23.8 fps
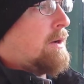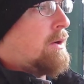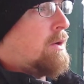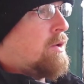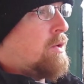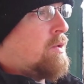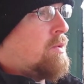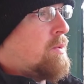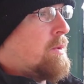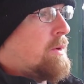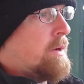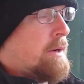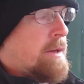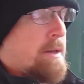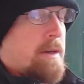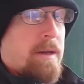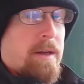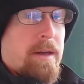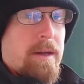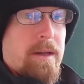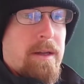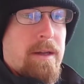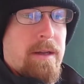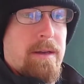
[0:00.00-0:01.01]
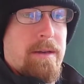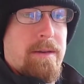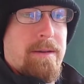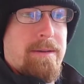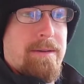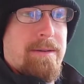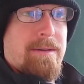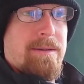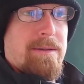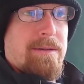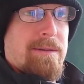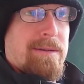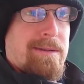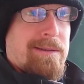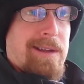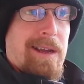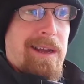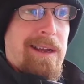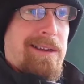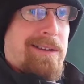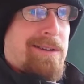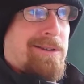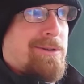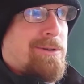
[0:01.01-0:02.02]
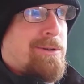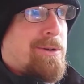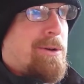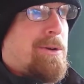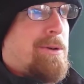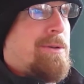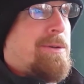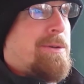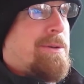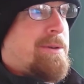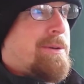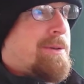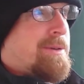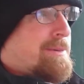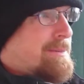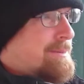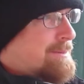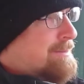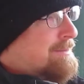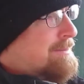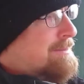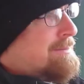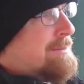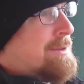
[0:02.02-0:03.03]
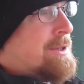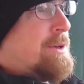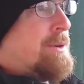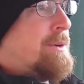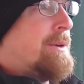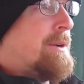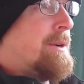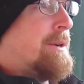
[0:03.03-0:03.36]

who want to take control and do it